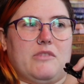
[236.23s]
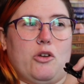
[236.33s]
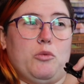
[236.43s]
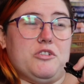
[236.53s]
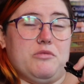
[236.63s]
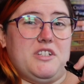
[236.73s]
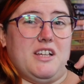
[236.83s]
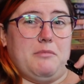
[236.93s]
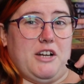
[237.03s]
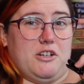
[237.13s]
It almost reads
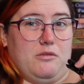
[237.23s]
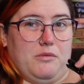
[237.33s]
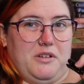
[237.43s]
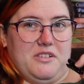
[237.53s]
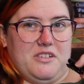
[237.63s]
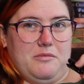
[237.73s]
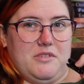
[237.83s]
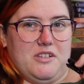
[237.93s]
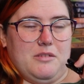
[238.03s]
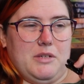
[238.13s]
like magical realism
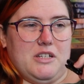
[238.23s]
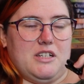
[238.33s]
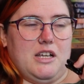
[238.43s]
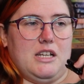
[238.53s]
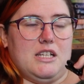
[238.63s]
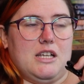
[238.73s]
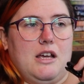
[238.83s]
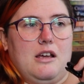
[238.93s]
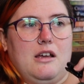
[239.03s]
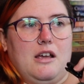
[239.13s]
to some extent.
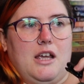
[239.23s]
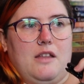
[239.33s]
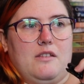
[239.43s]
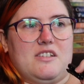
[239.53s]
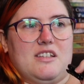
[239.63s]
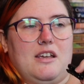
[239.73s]
And this